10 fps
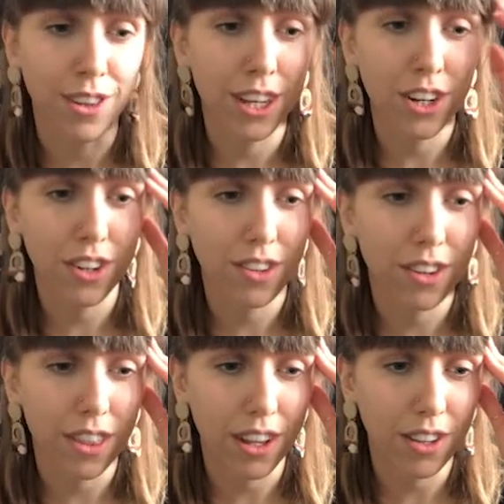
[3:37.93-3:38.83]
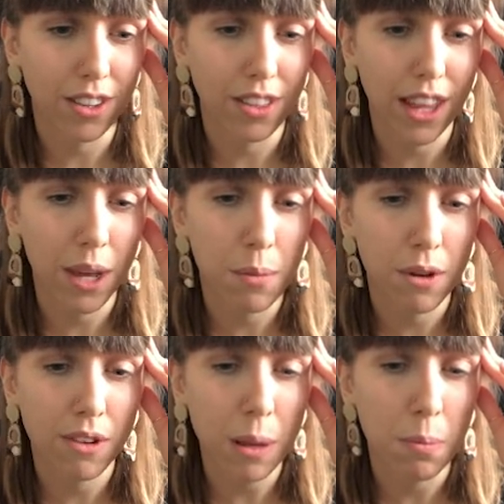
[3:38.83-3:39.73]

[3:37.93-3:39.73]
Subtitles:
They're just, they can be really